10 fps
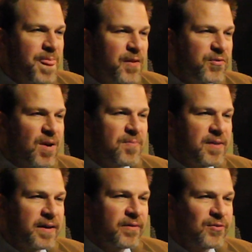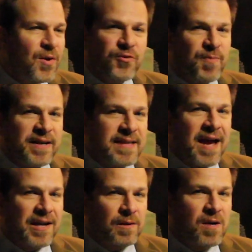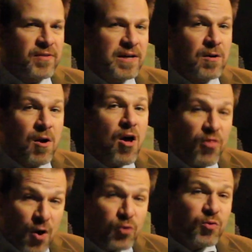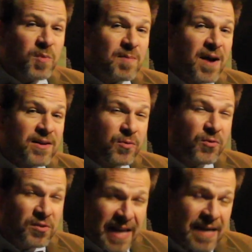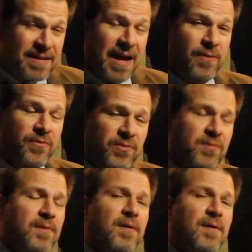something so spectacular every year. Those would be my two standouts.